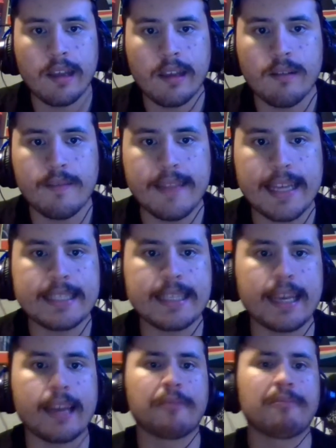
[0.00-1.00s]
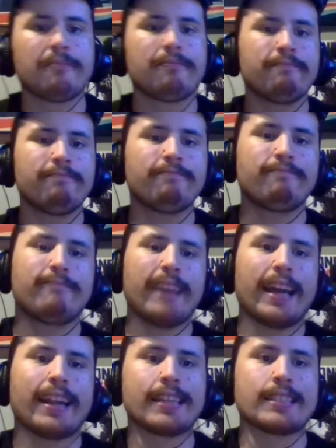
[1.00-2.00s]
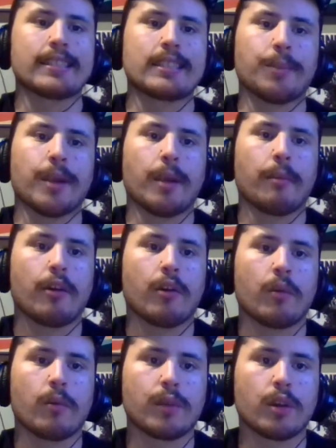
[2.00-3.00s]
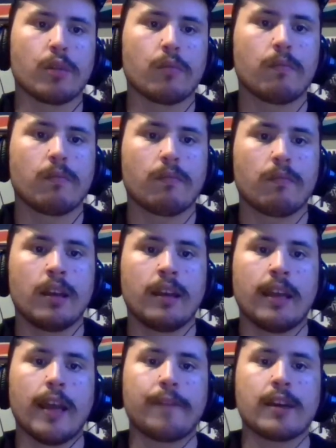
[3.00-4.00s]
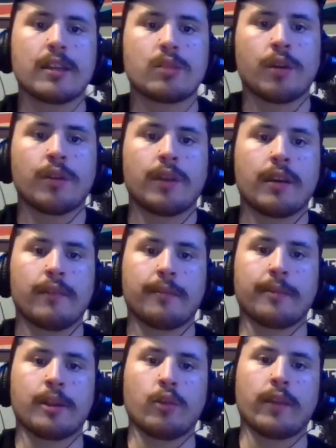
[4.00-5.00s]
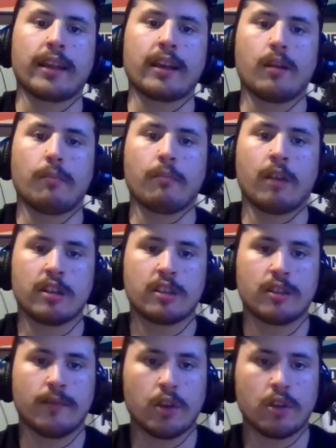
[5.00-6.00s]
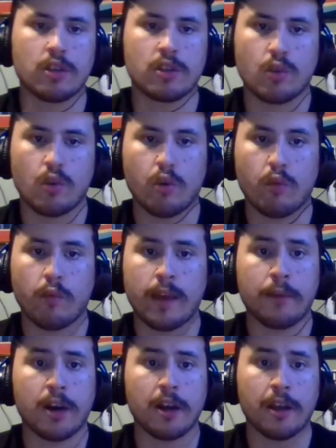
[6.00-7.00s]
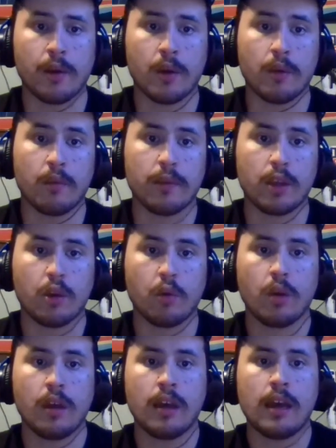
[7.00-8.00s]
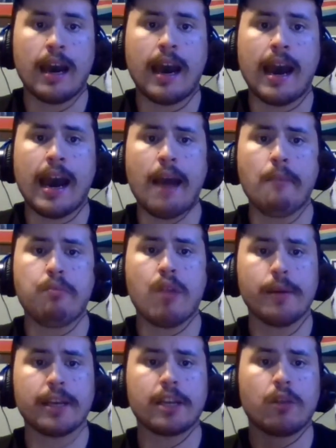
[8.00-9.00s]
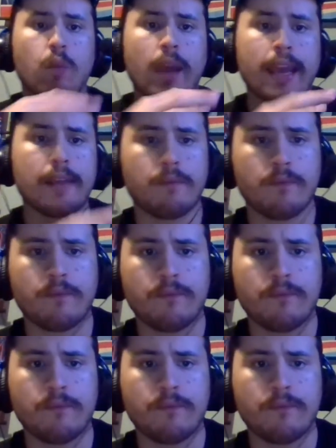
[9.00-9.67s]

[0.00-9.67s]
With that said, that ends the Mima review. If you guys wondering if I'm gonna do like a Monsterverse or Waybar era review, I'm probably gonna wait.